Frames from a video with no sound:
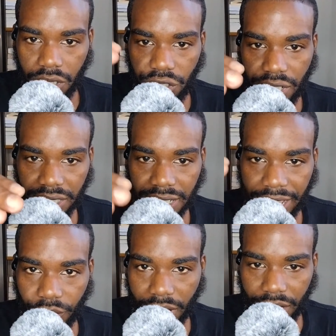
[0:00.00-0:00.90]
Just
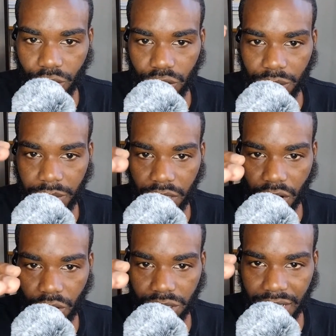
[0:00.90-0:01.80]
like when I used to be
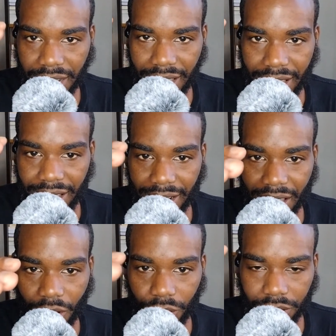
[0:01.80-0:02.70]
cursing God
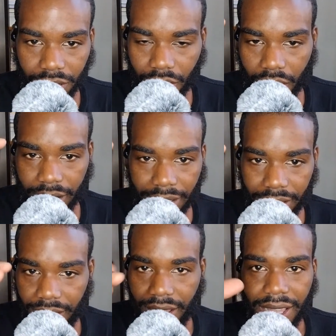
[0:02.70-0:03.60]
out and all that.
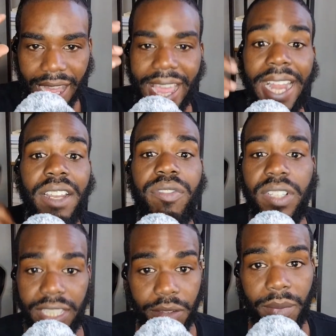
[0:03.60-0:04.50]
I had to
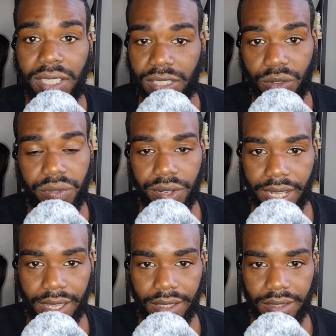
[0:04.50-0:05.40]
forgive myself for
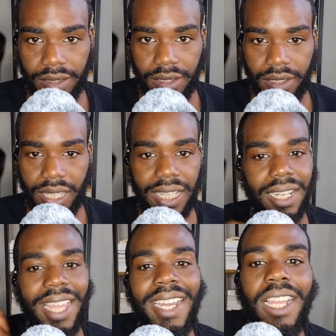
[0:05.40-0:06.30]
that and
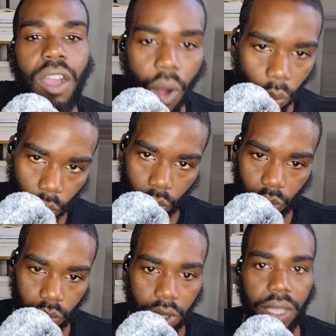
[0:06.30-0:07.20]
let it go
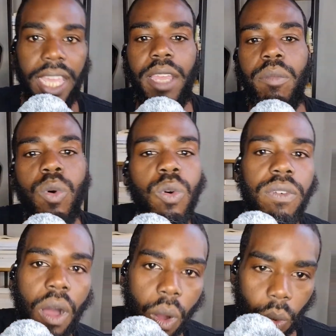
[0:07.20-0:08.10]
and move
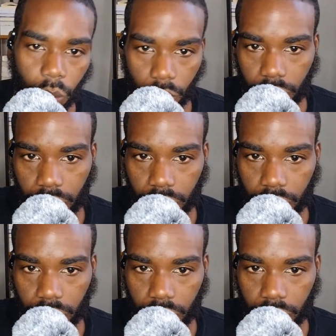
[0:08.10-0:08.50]
on.